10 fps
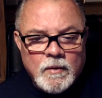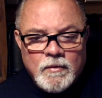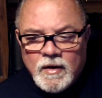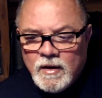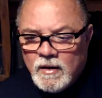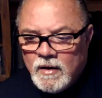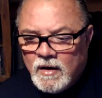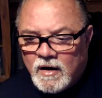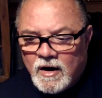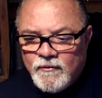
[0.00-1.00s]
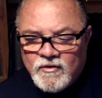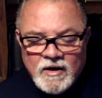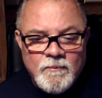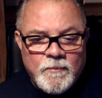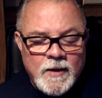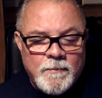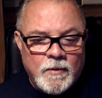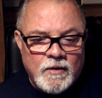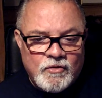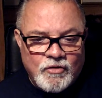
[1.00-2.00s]
right? I've seen
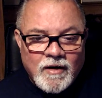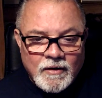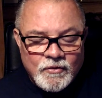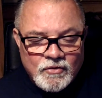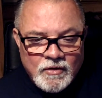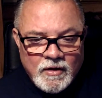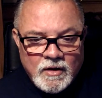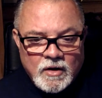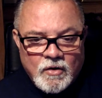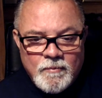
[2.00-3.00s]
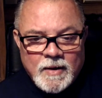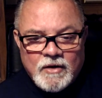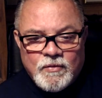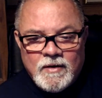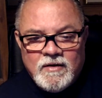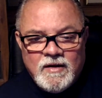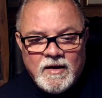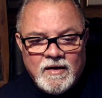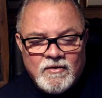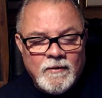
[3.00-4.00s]
people at trials going back 20
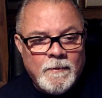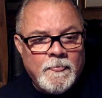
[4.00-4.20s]
years.